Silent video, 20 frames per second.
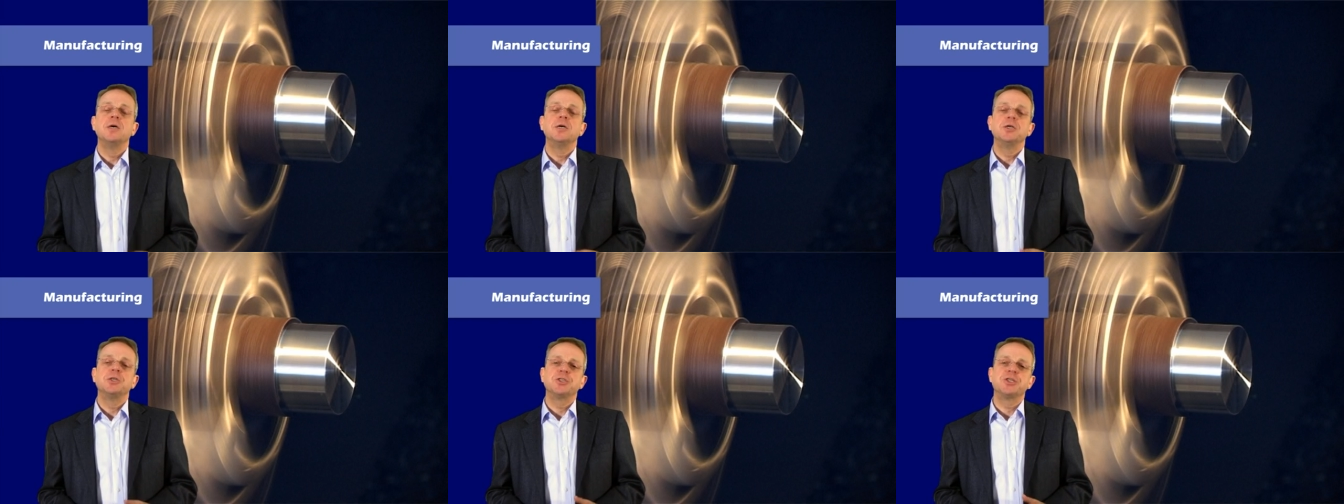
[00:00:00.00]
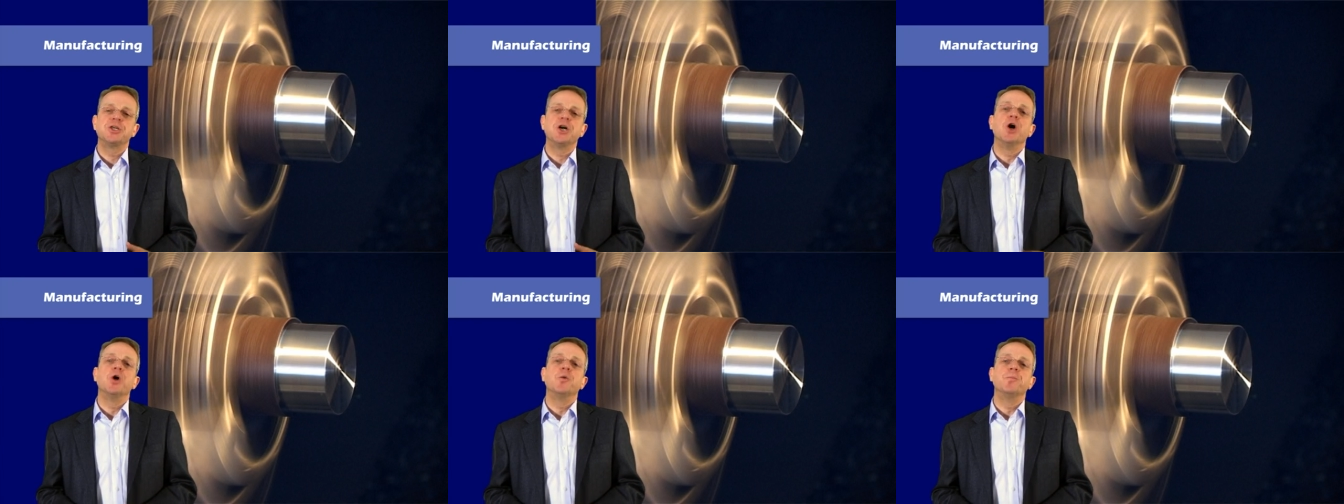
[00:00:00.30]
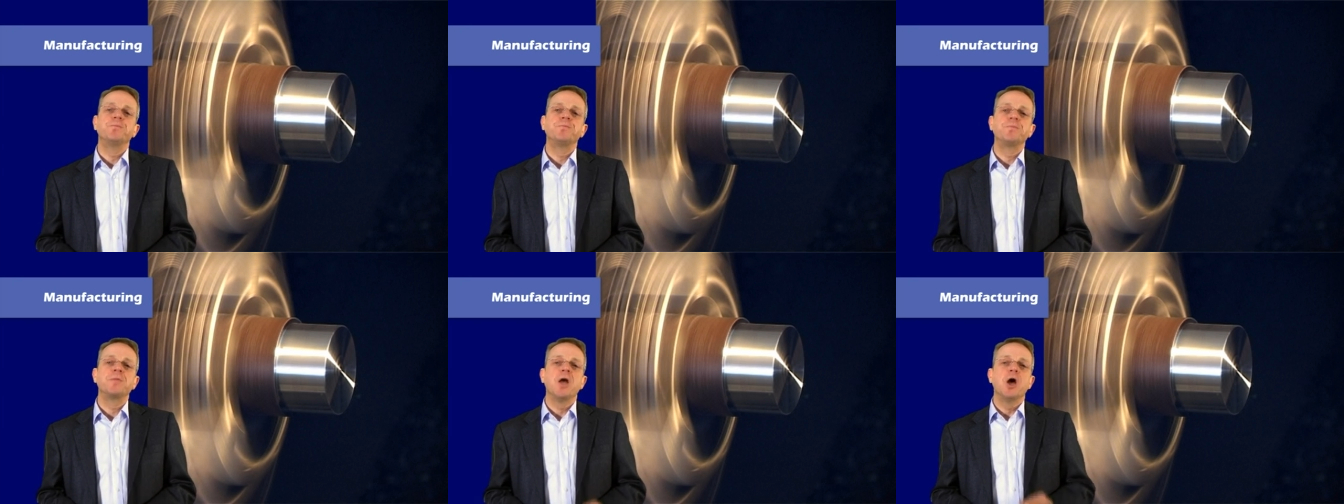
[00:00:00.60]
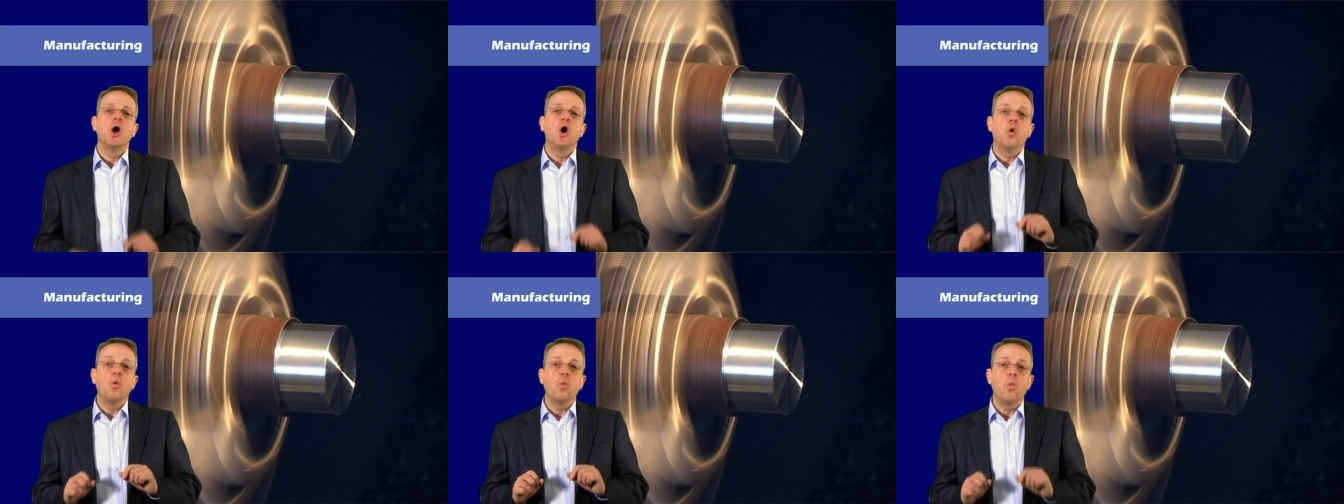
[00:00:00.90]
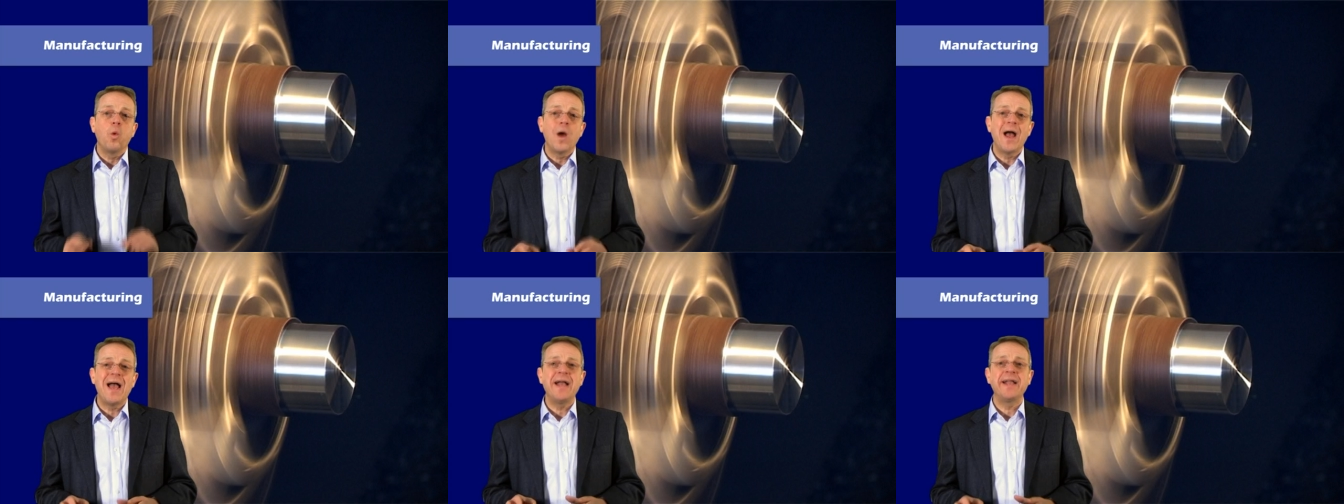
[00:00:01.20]
So,
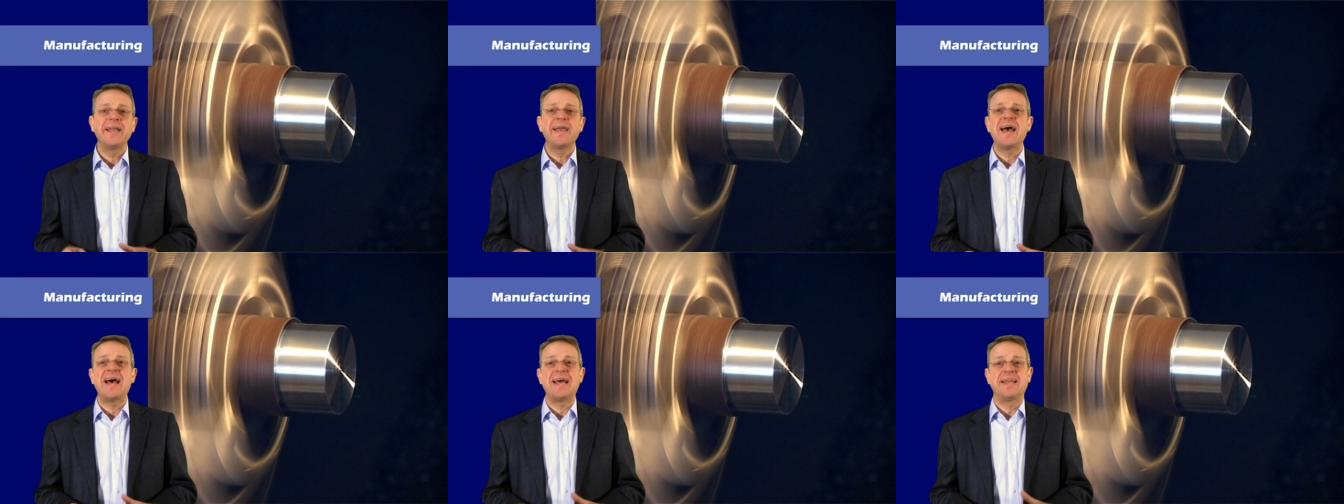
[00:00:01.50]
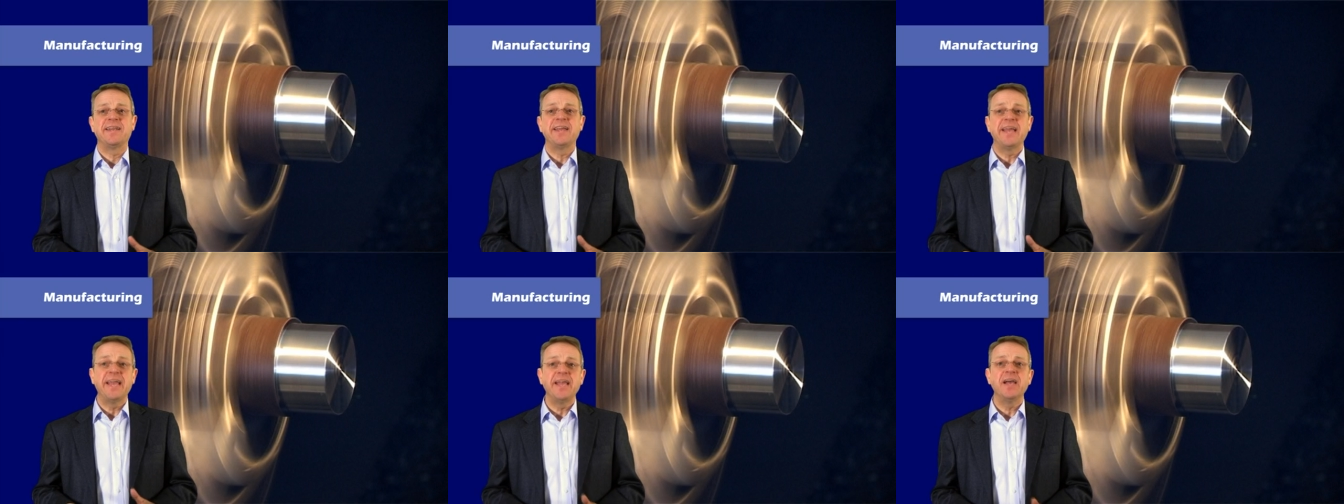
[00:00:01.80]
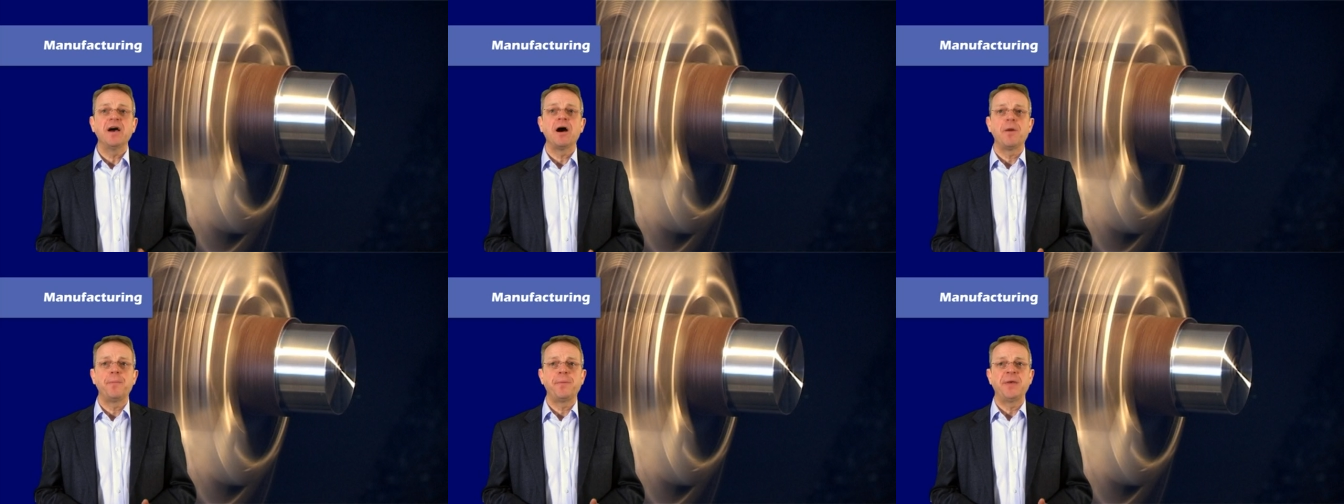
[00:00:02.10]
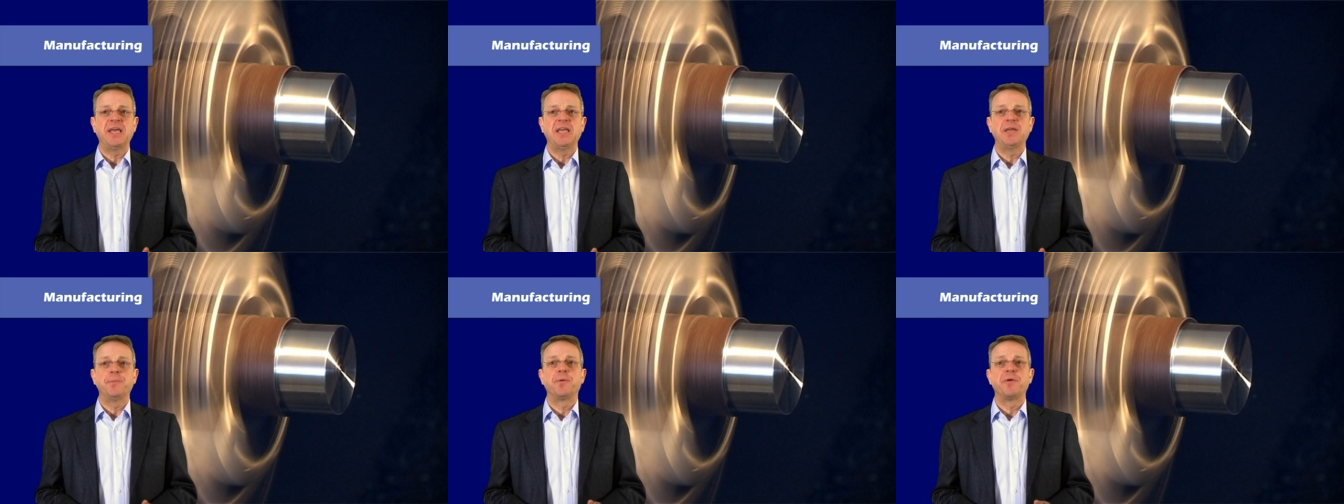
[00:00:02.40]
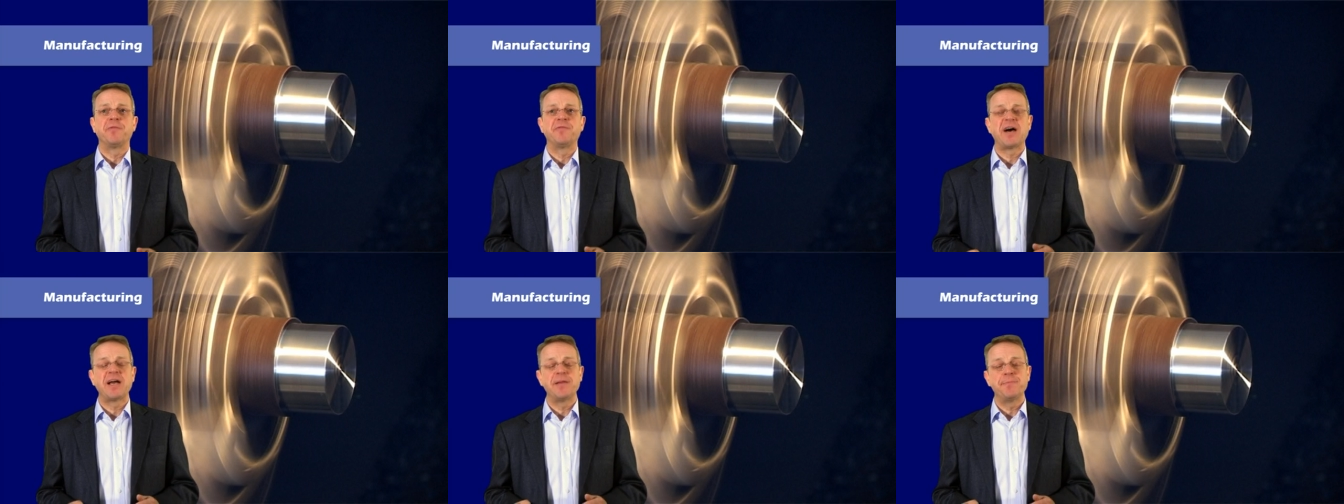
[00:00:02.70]
where can ERP
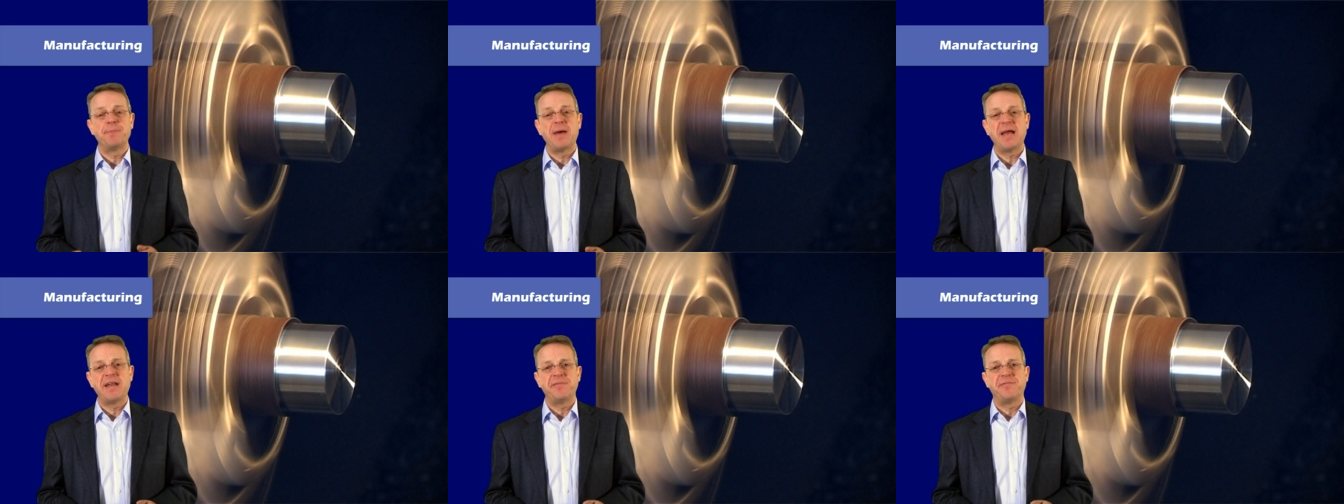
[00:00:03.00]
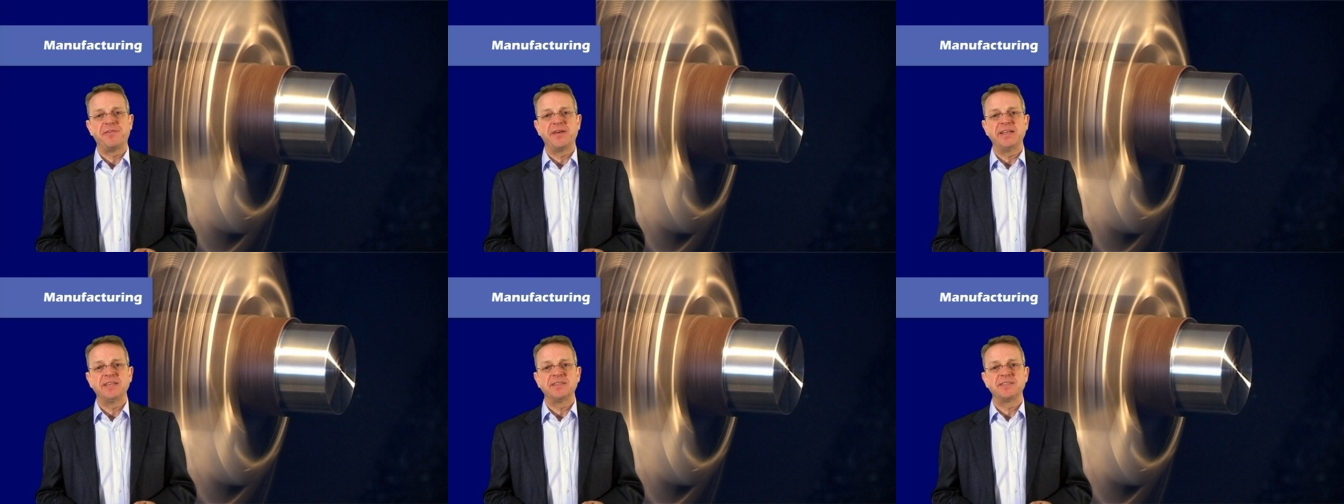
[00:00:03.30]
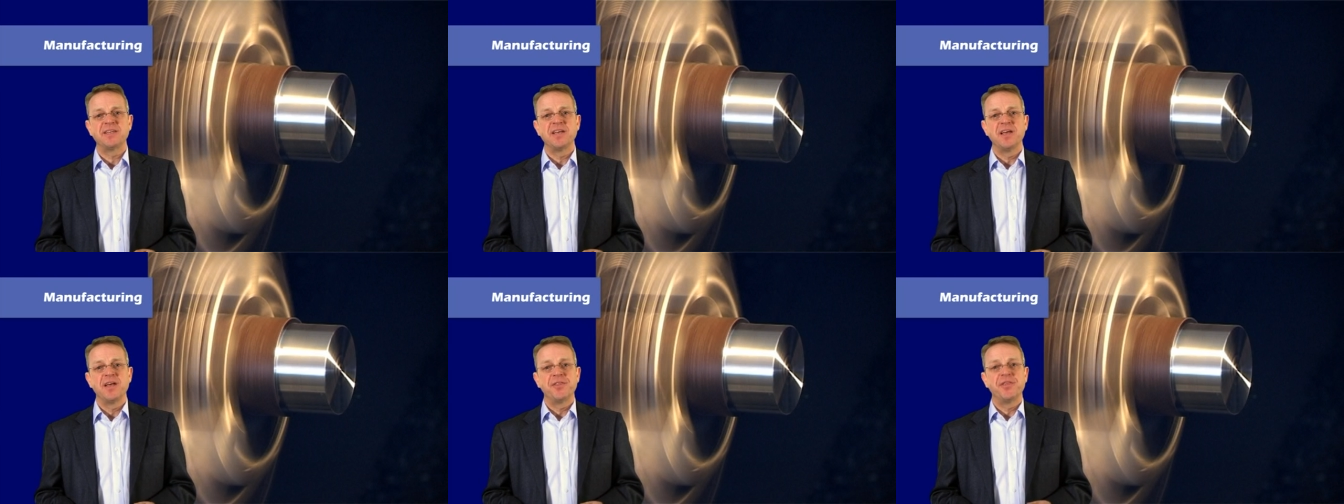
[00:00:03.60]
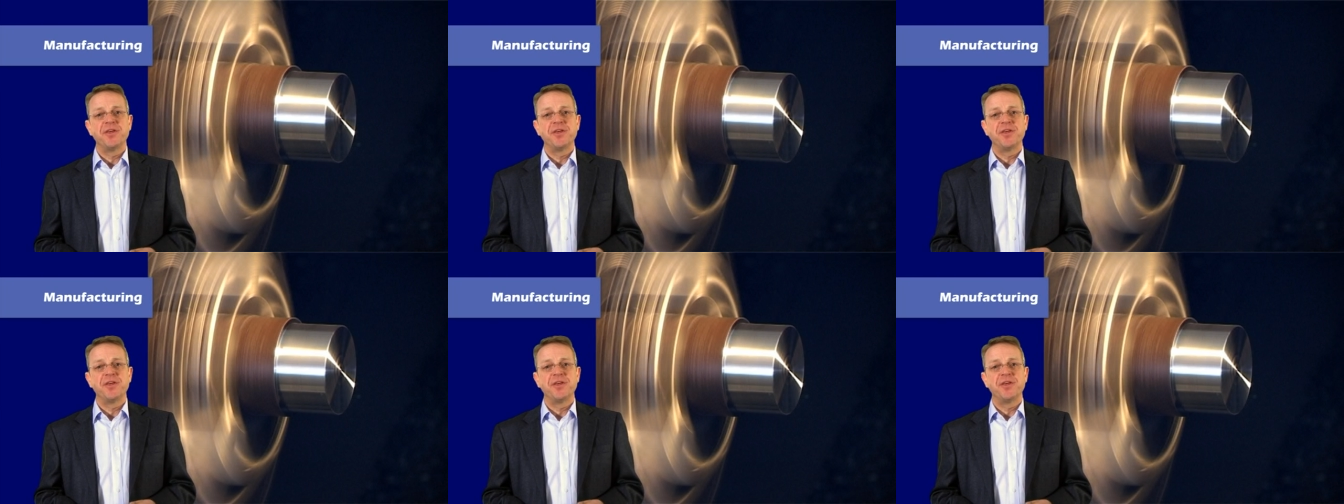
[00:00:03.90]
provide benefits